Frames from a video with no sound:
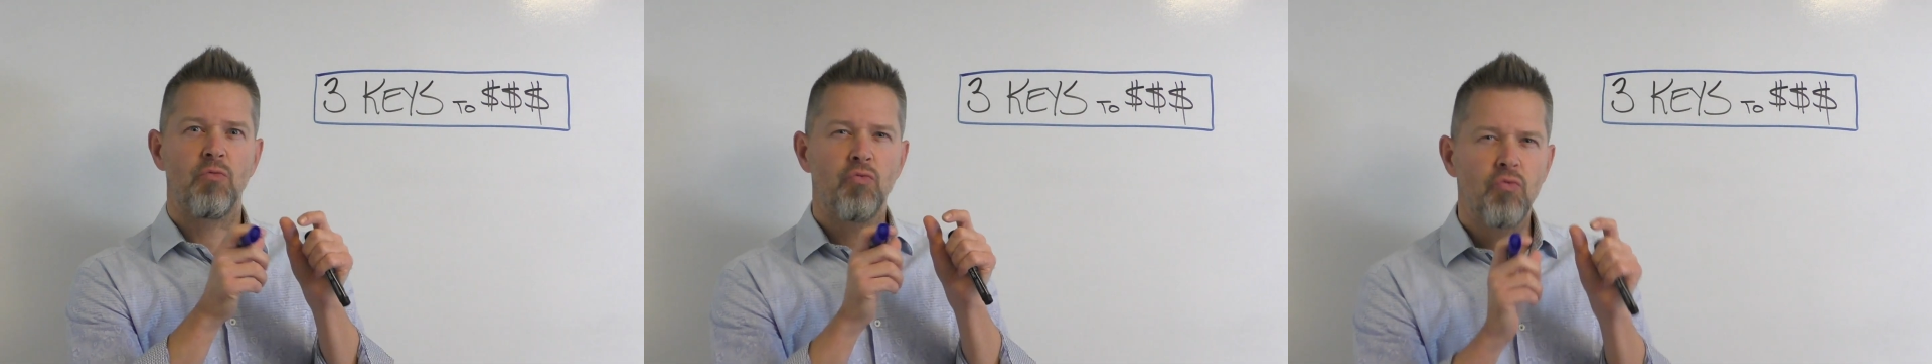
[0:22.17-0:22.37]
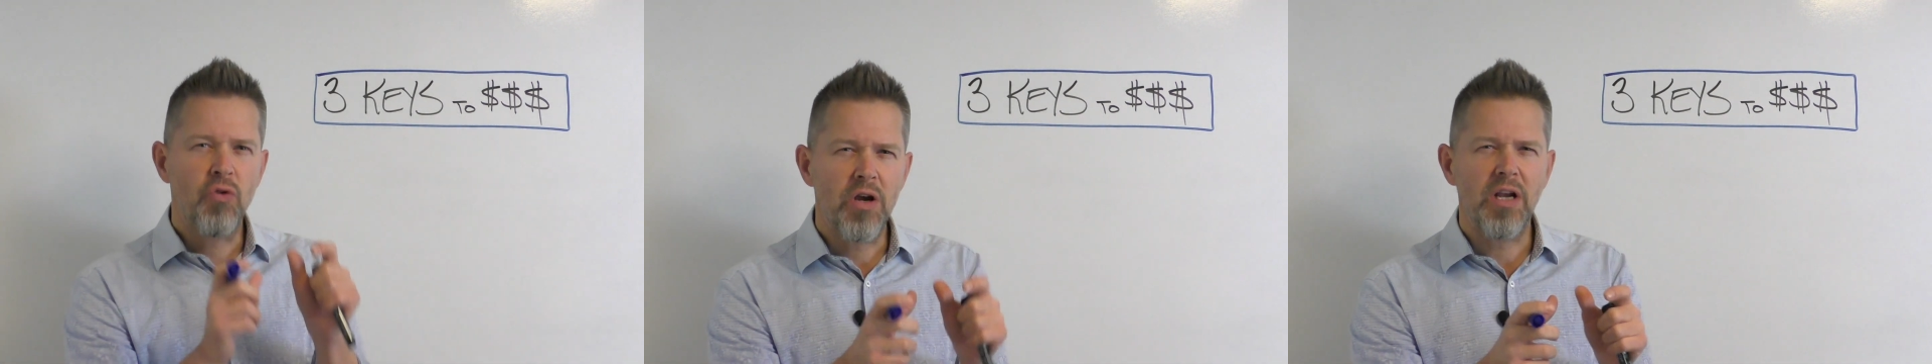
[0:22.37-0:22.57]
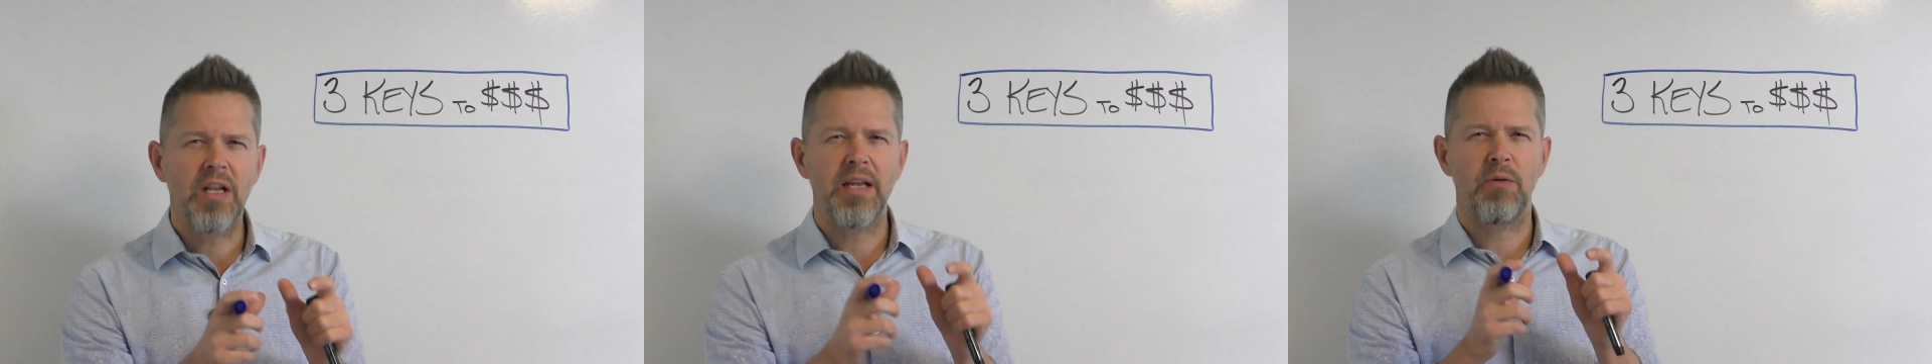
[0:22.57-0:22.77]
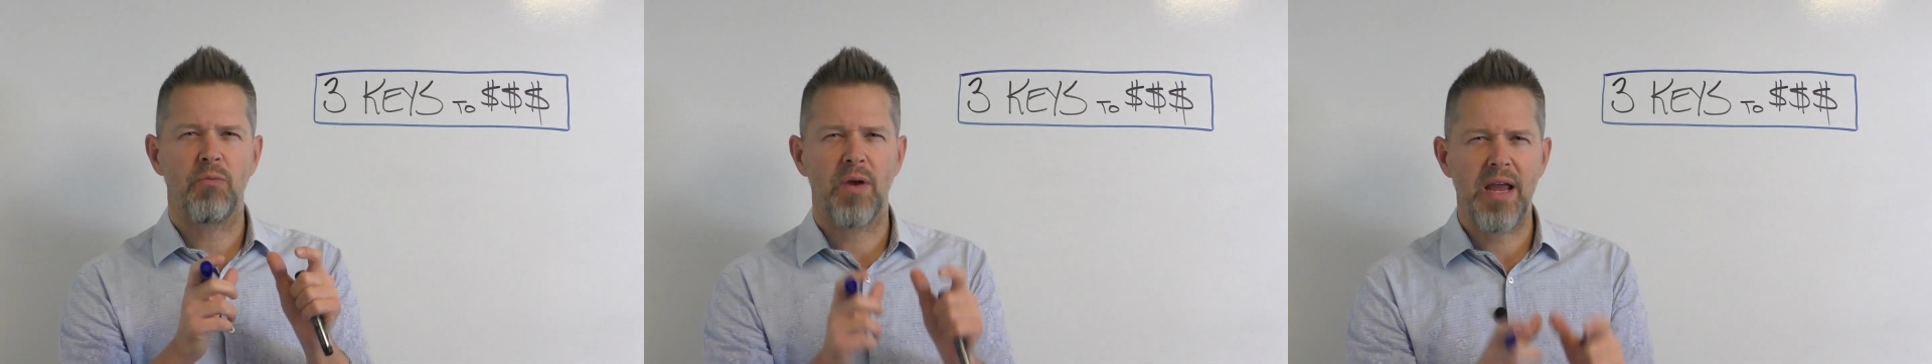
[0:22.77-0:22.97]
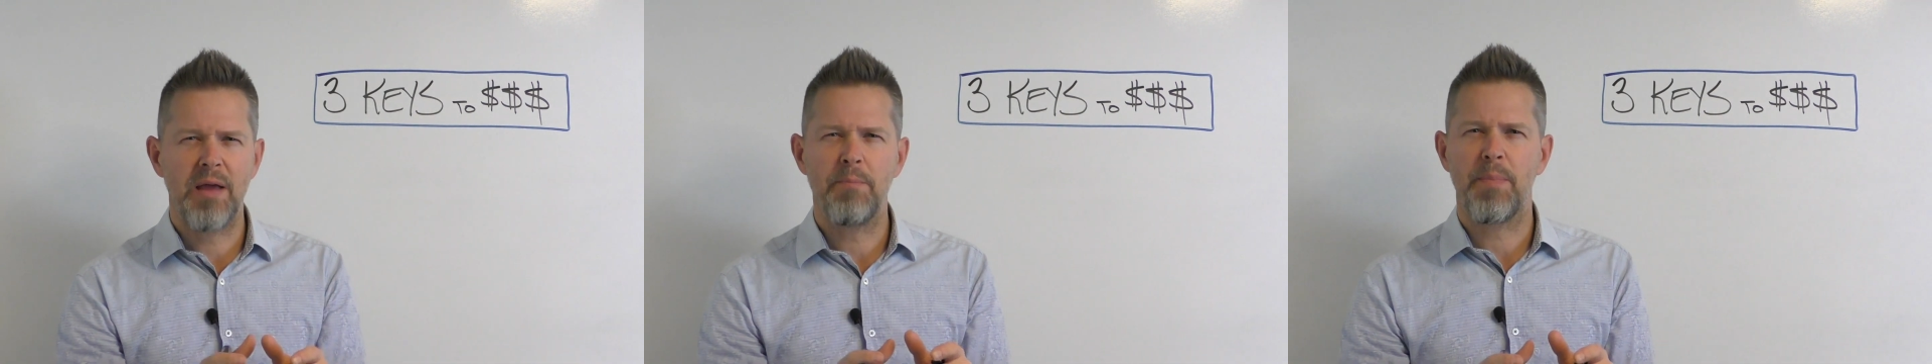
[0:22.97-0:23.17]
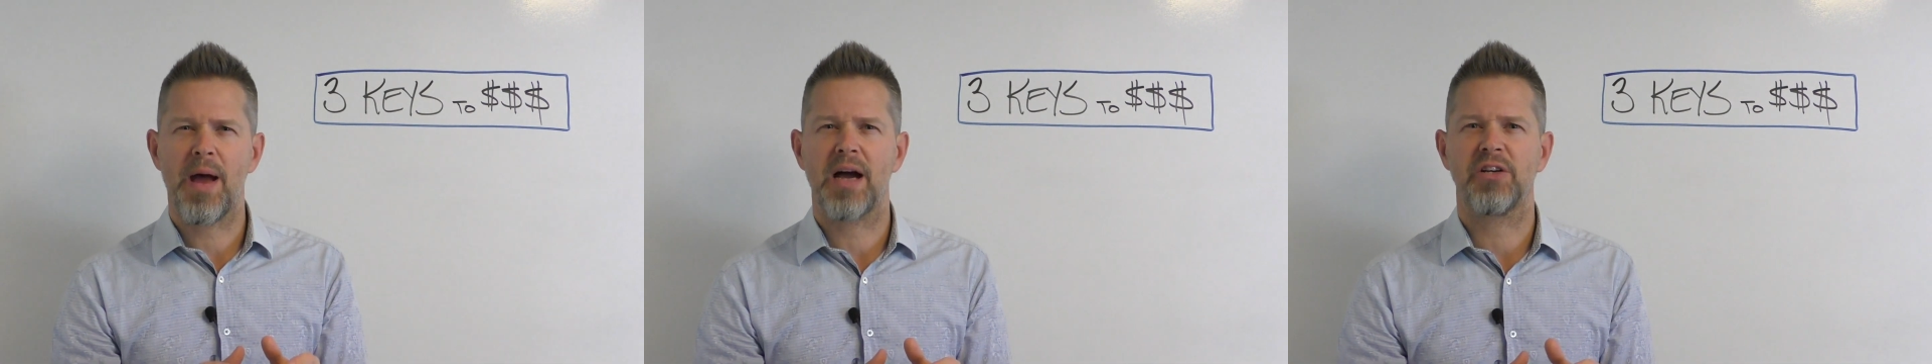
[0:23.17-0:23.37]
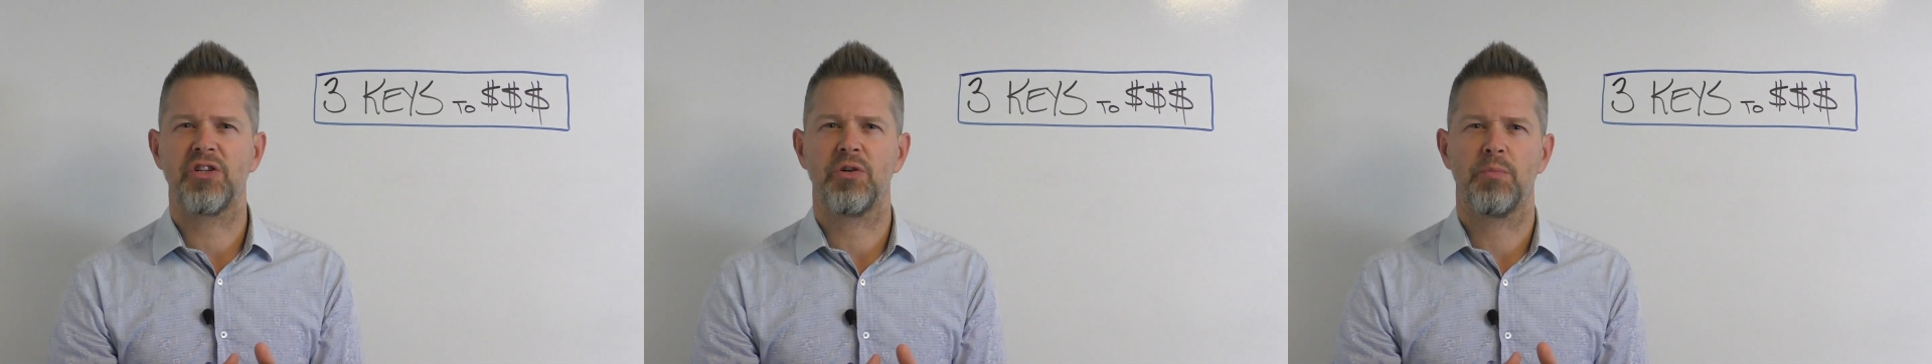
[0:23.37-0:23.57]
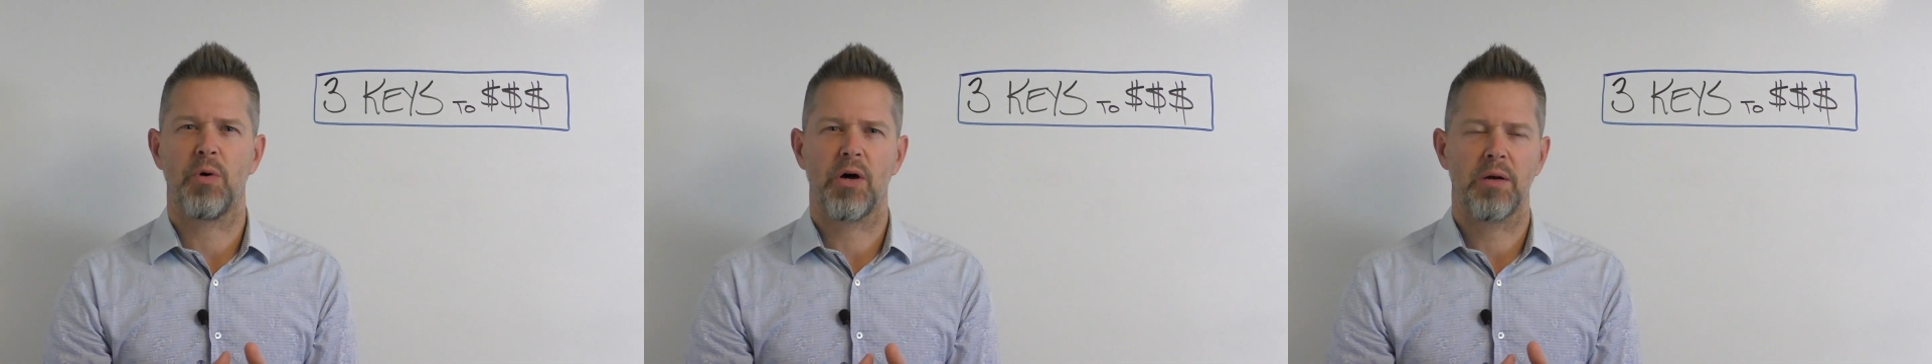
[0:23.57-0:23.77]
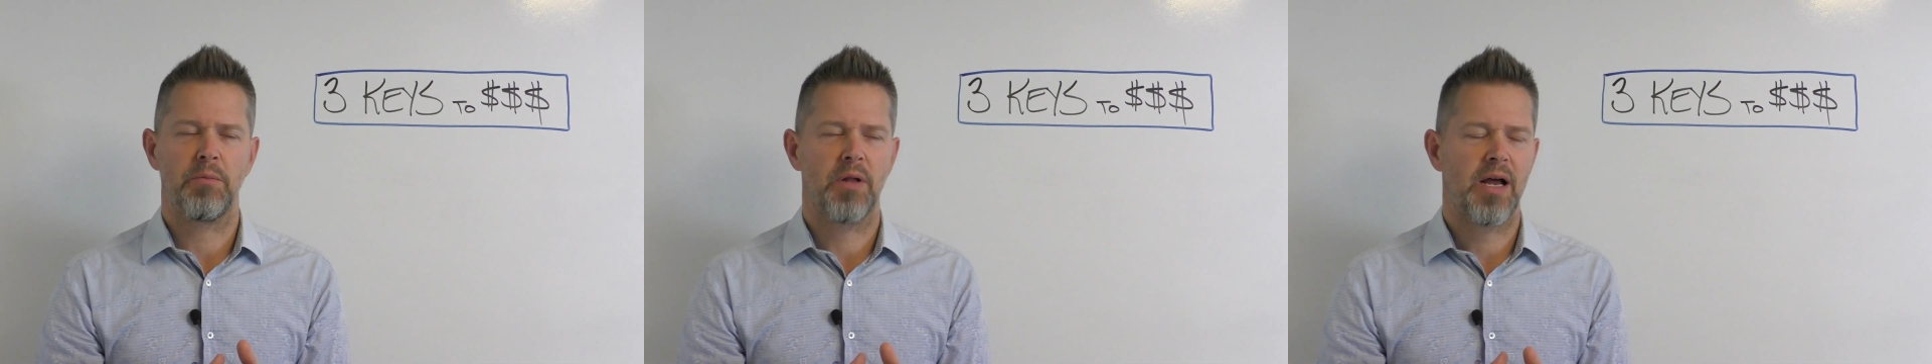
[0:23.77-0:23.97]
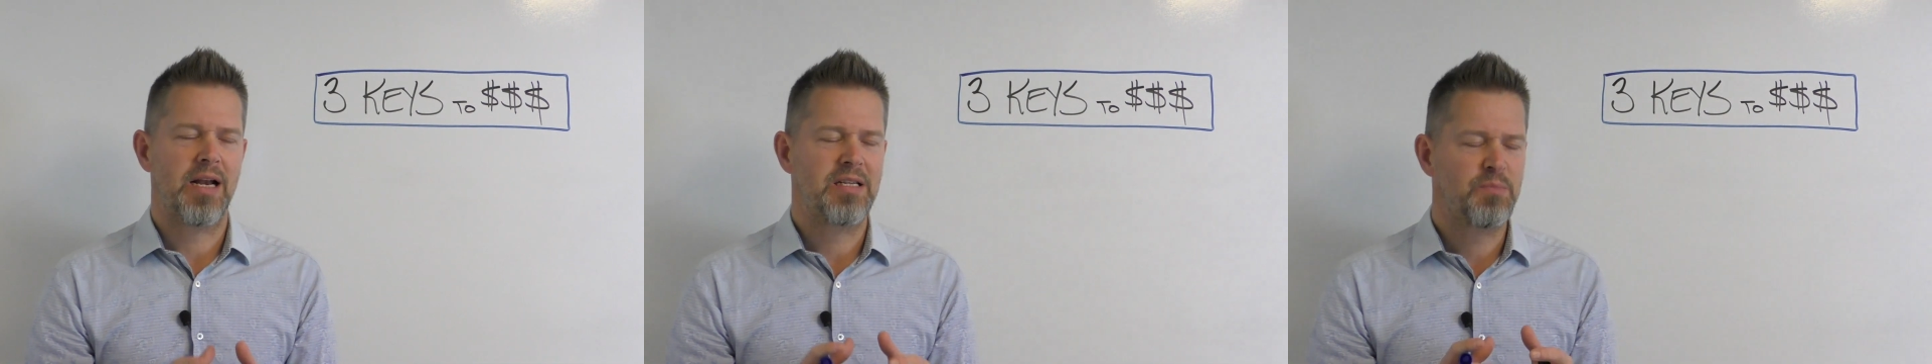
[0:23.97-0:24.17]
really impacts your bottom line,